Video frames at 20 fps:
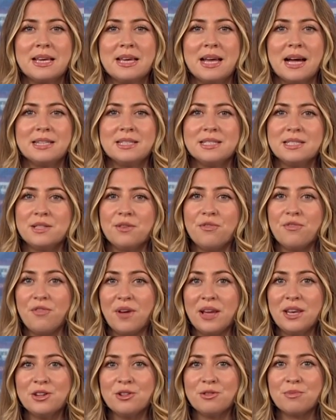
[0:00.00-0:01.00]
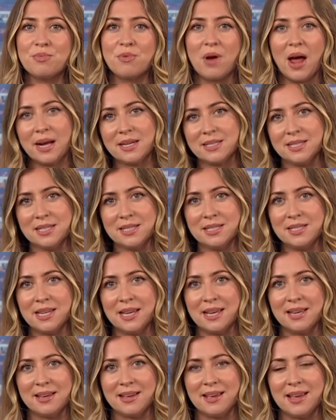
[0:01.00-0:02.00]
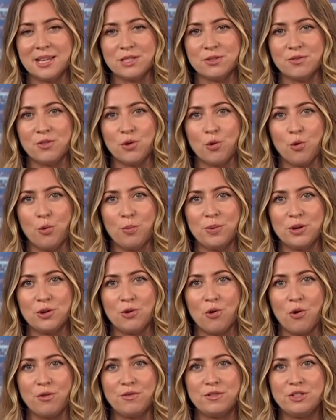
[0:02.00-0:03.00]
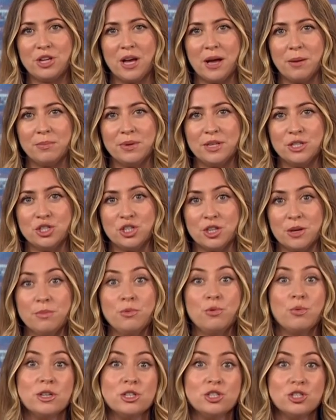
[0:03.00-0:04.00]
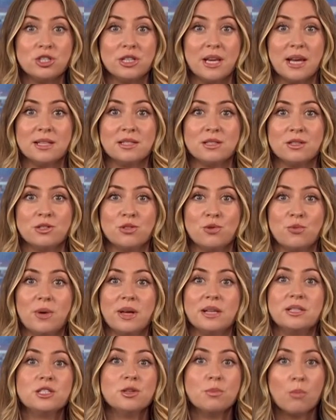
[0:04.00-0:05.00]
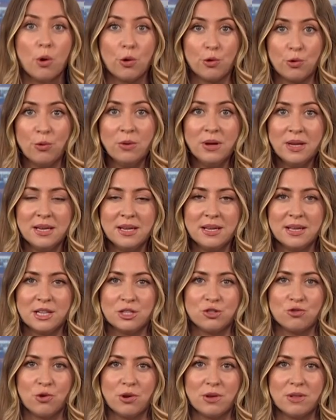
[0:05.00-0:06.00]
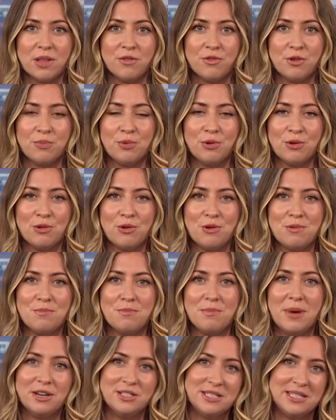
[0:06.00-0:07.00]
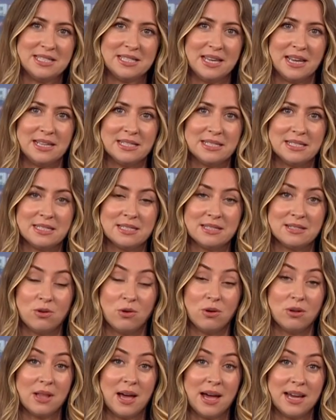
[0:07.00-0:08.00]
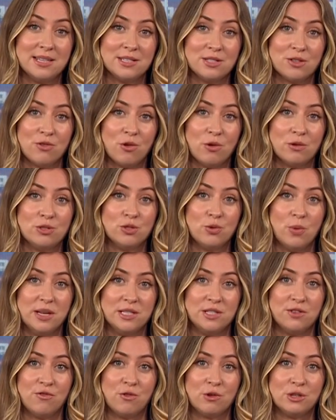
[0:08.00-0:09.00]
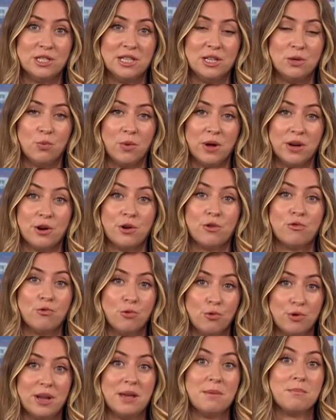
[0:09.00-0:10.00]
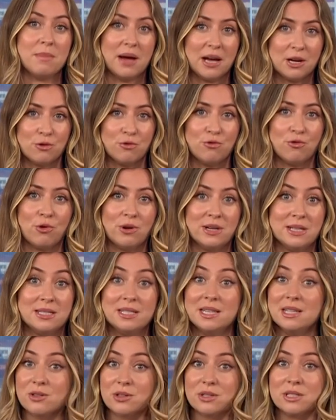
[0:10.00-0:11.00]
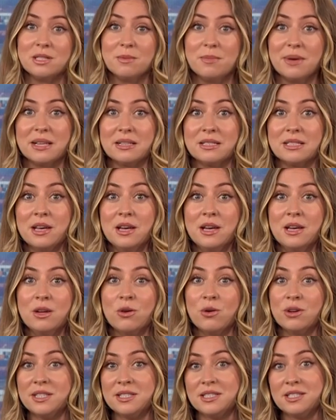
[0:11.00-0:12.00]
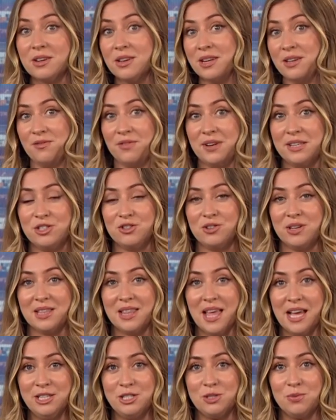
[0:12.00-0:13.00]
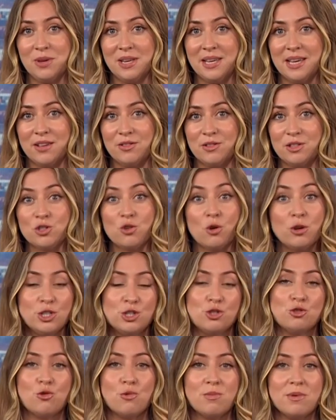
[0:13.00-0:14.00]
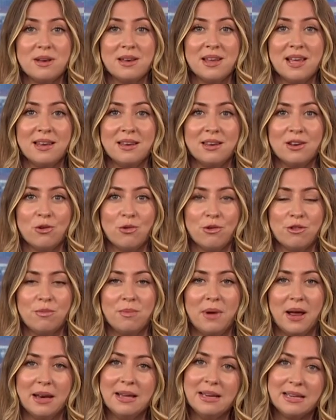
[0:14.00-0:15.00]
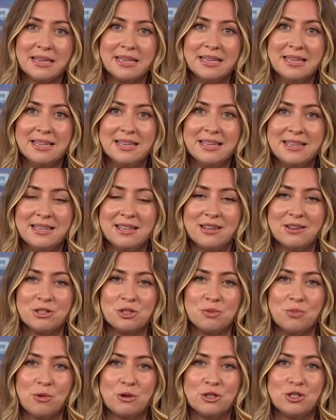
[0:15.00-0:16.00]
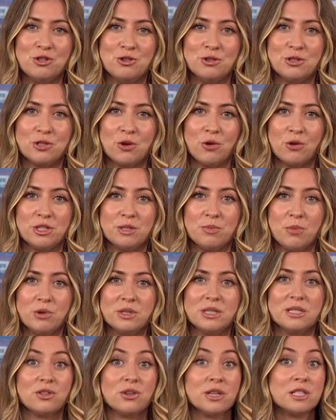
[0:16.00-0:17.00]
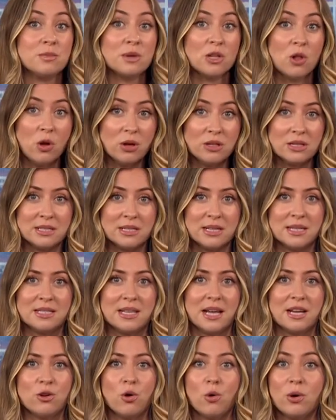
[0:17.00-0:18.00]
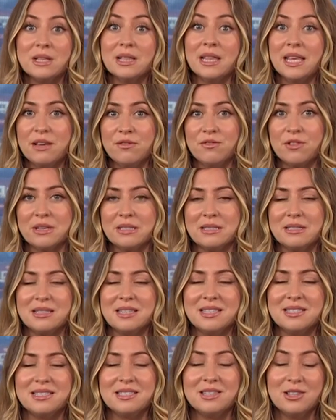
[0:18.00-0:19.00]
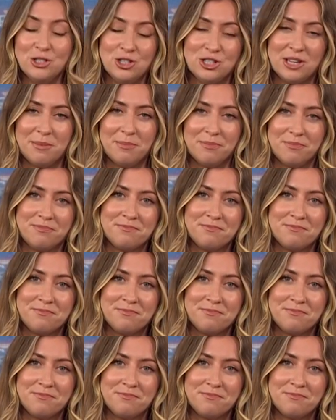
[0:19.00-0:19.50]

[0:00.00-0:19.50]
And it's the final practice day ahead of the Open Golf Championship, which gets underway tomorrow at Royal Liverpool on Merseyside. All eyes are on 2014 winner Rory McIlroy as he looks to build on his stunning victory last week at the Scottish Open in North Berwick. Our sports news correspondent Chris McLaughlin is at Hoy Lake for us this lunchtime.